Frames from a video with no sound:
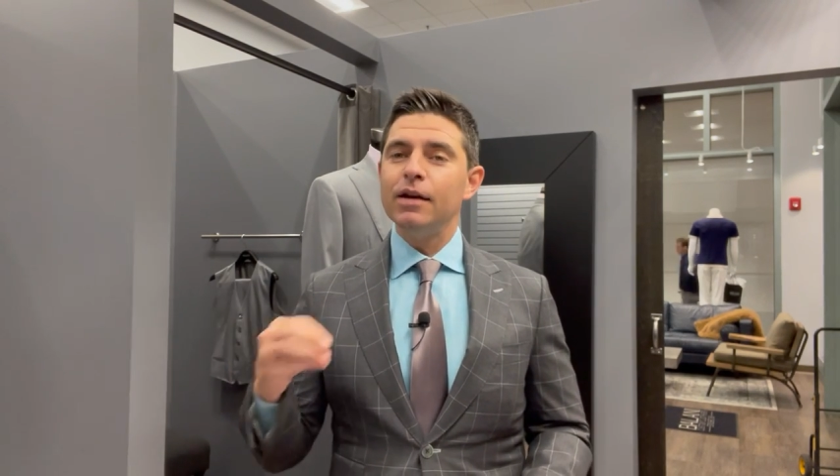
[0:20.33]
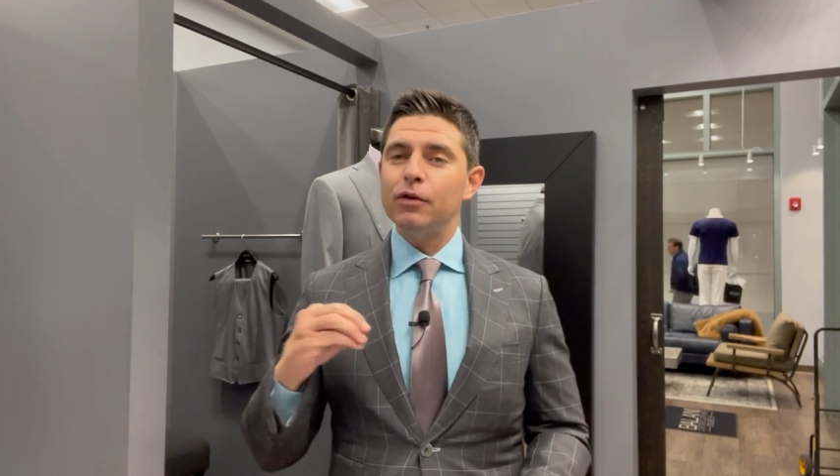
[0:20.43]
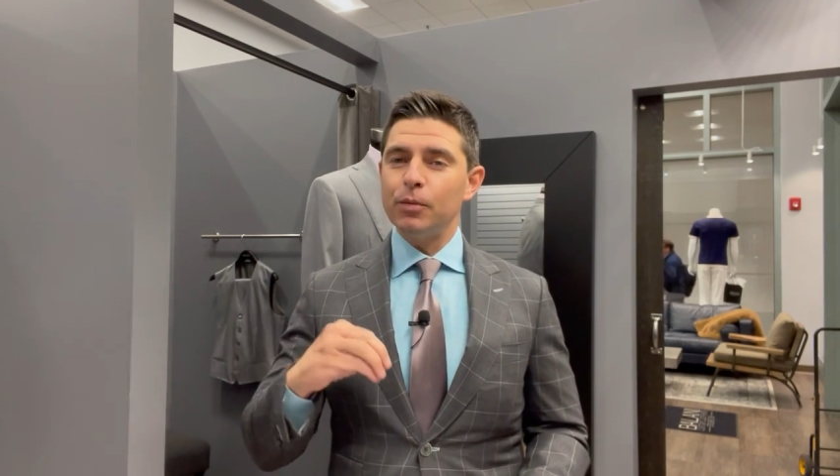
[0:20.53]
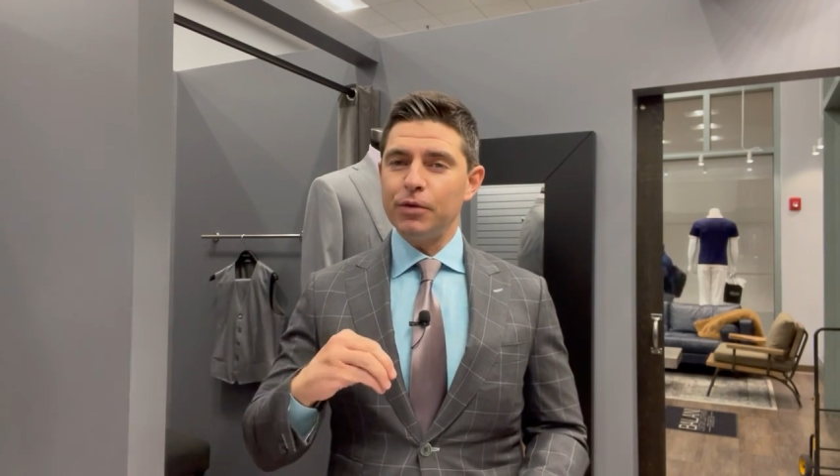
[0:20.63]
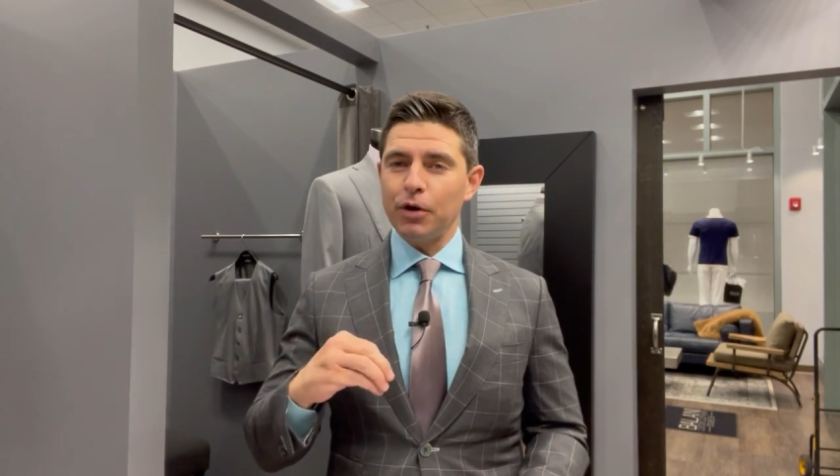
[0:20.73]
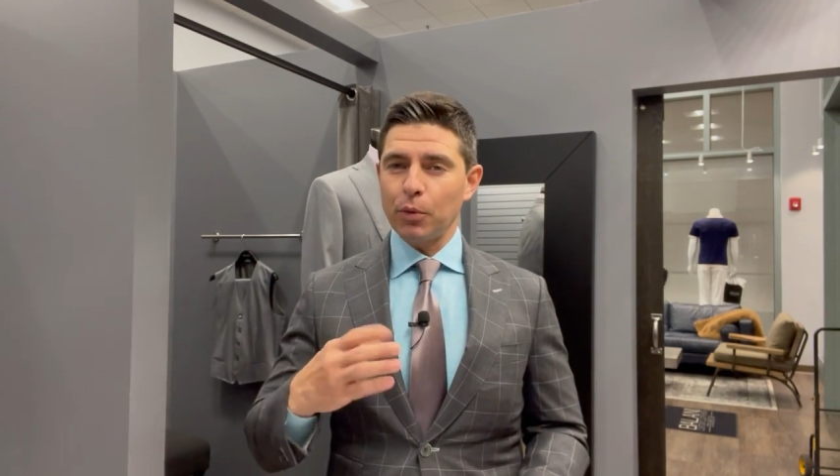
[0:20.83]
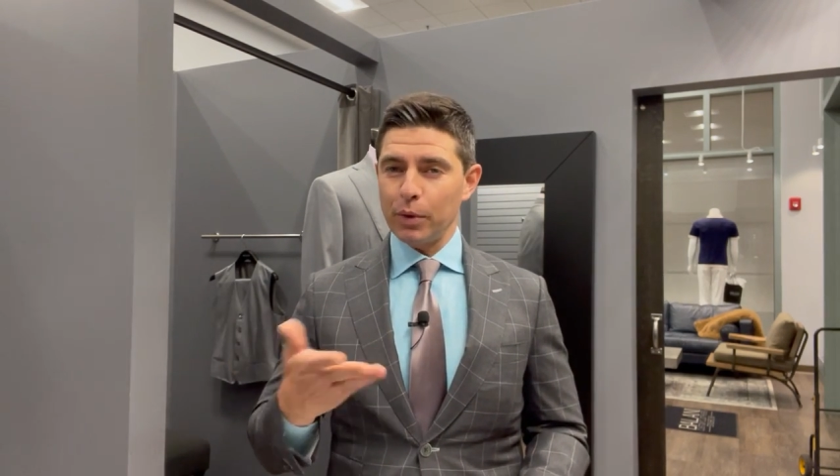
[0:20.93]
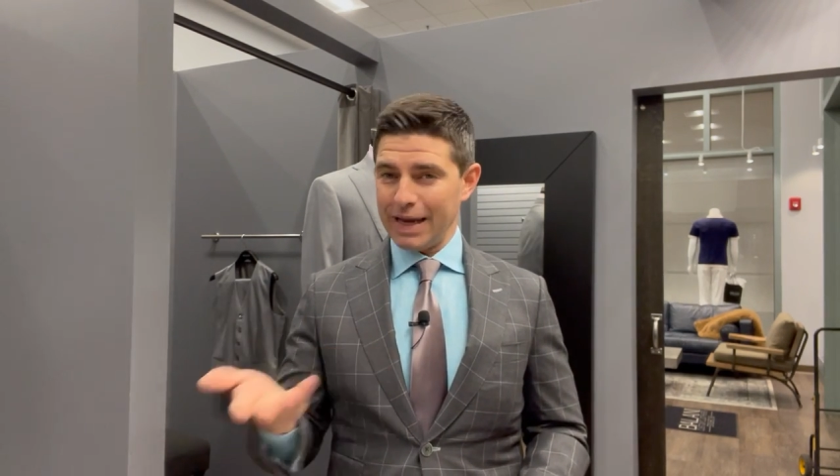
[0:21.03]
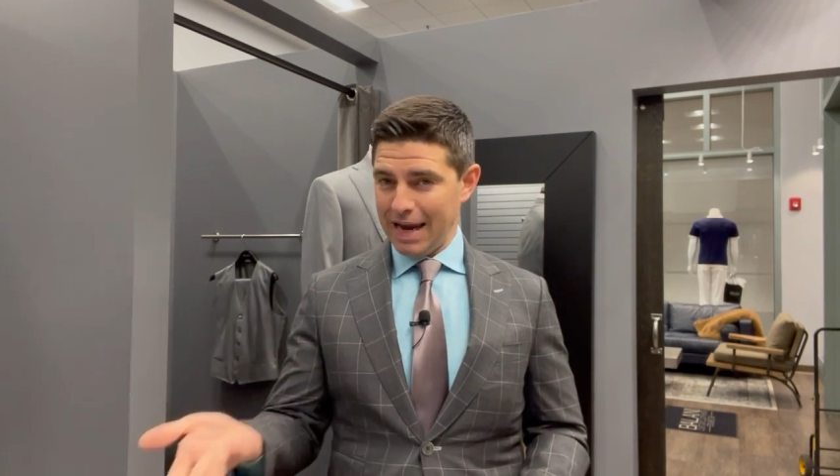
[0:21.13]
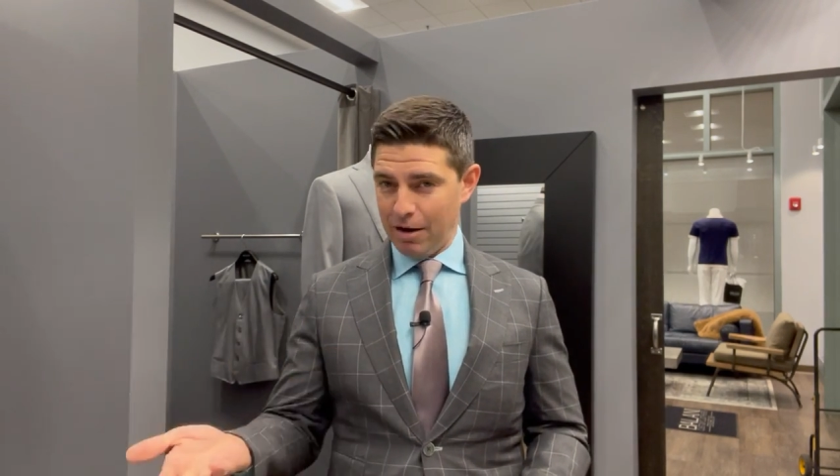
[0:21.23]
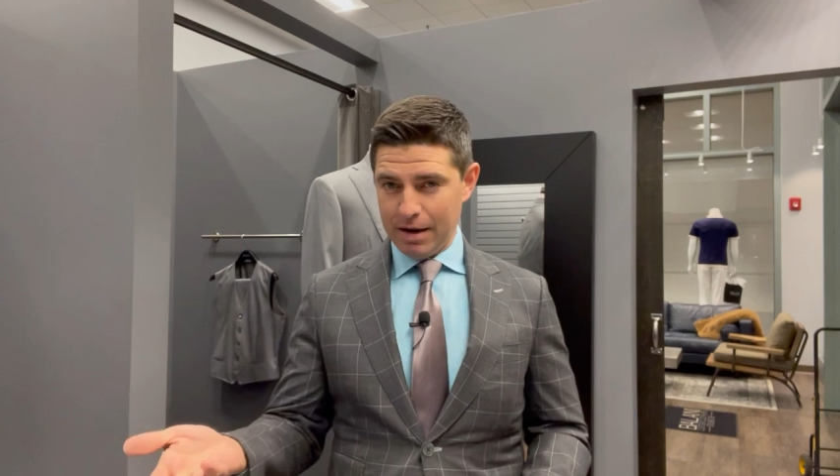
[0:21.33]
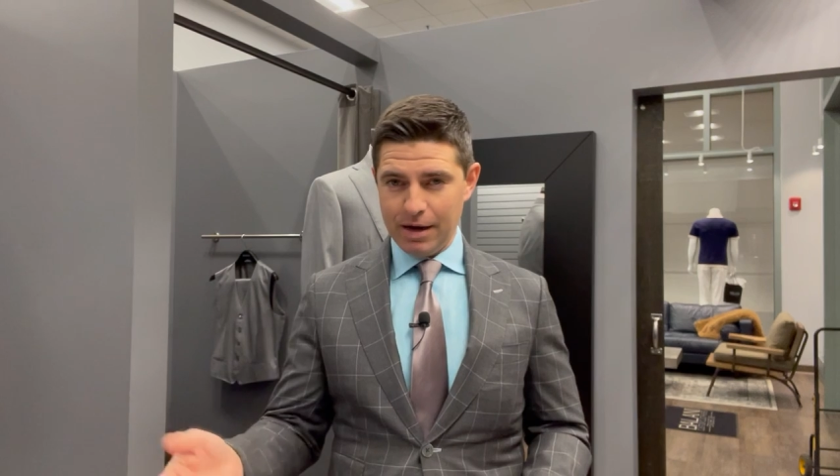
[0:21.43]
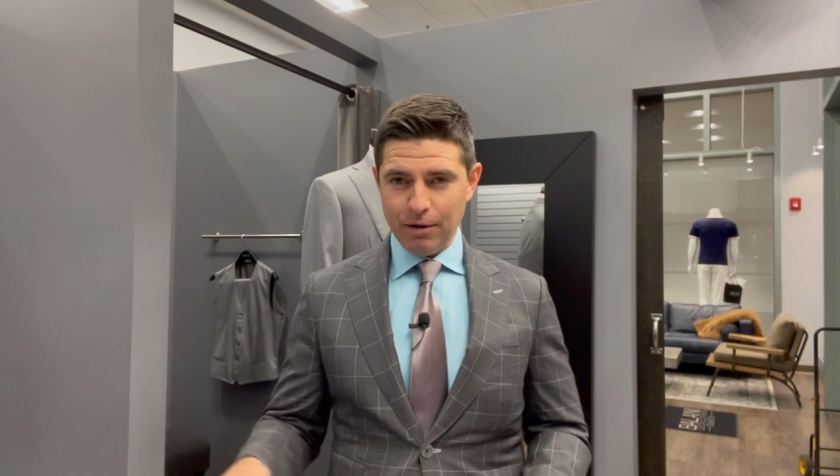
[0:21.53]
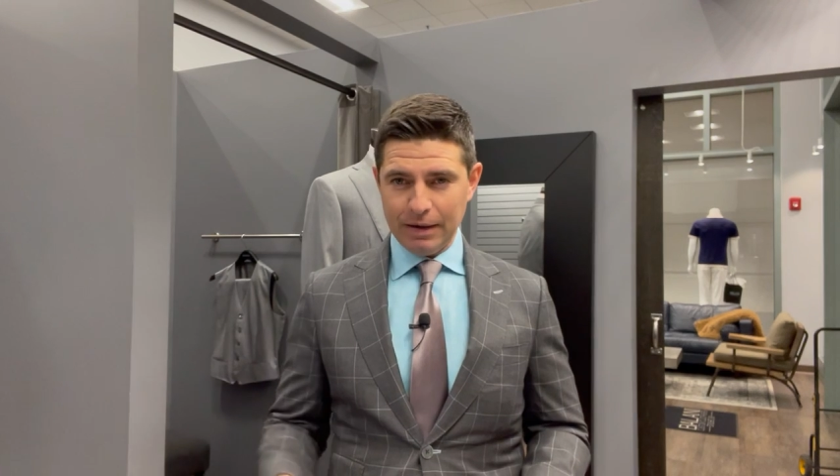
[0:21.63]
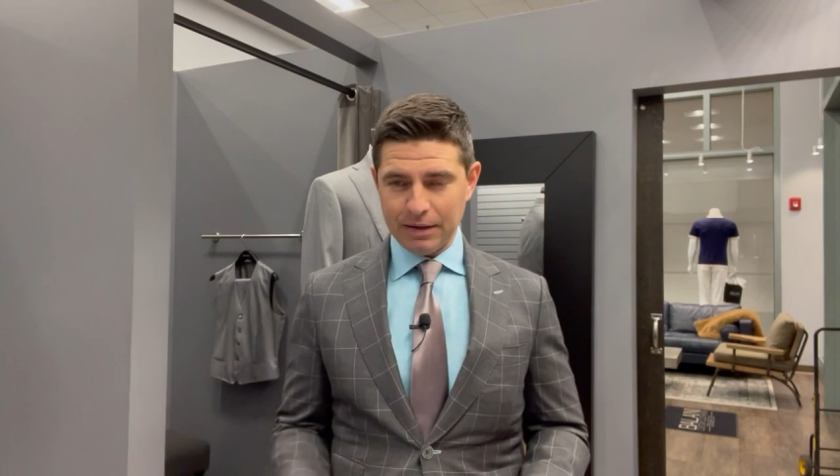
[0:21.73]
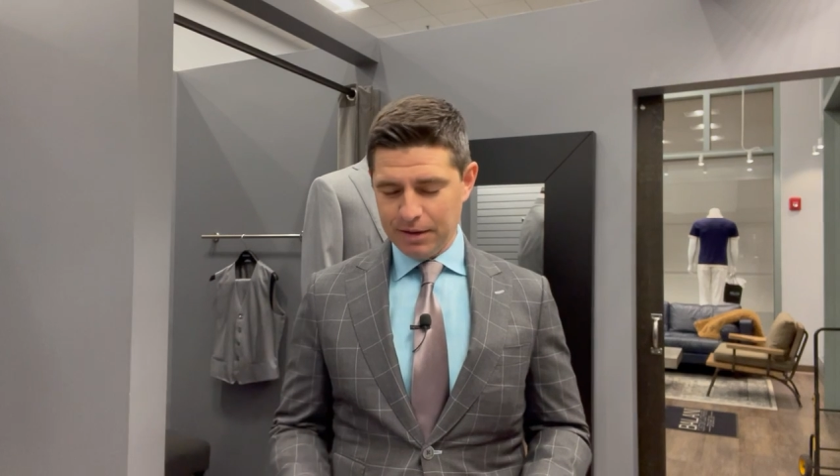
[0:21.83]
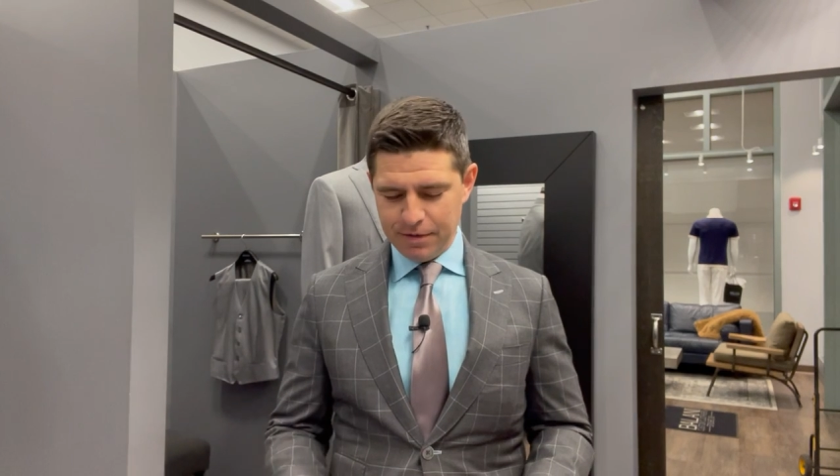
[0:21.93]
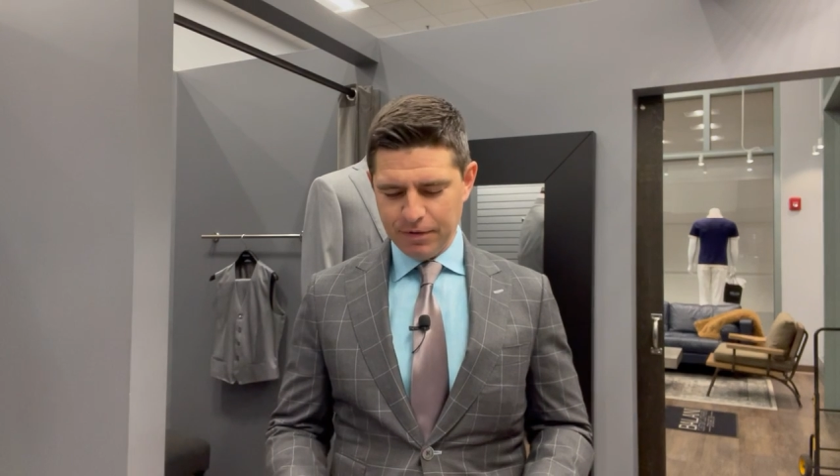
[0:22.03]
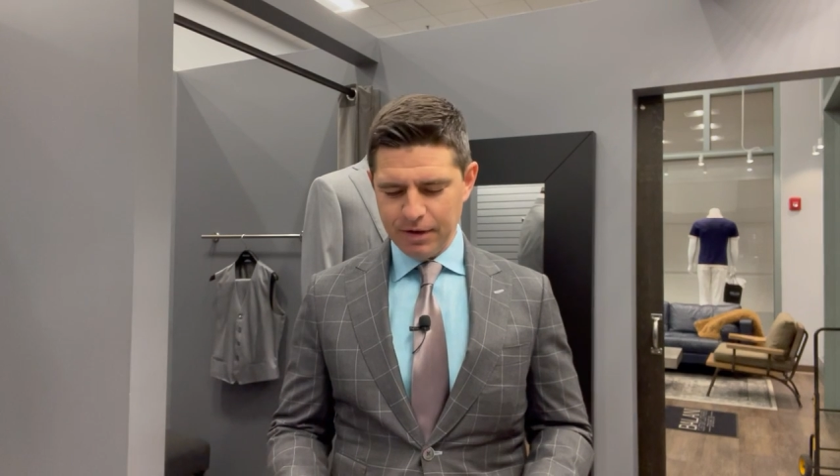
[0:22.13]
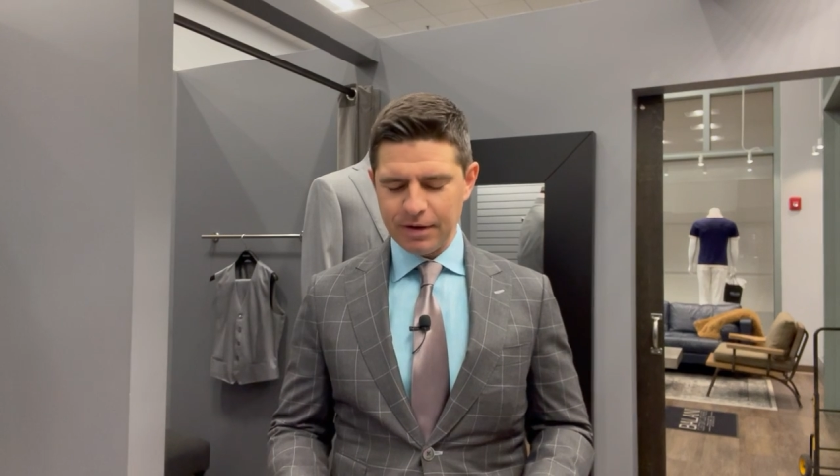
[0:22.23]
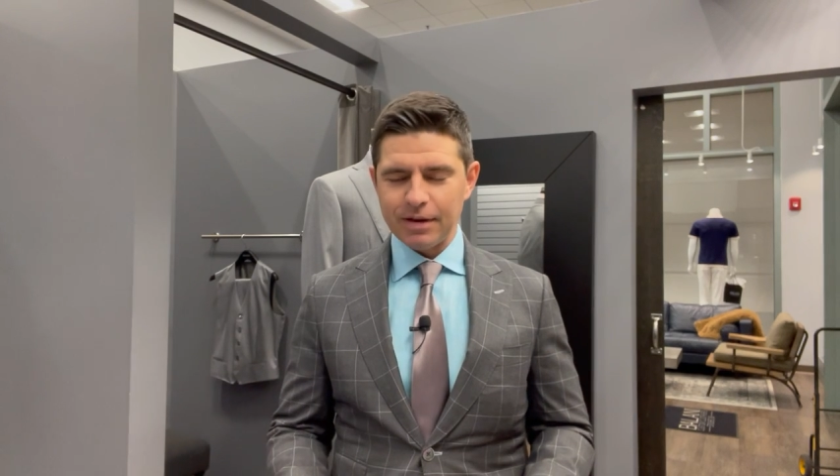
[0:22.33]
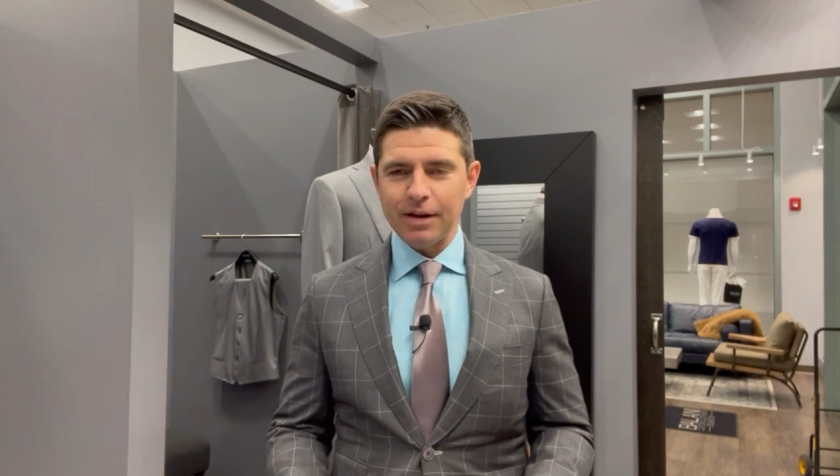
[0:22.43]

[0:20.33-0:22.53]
material we carry here in Cleveland,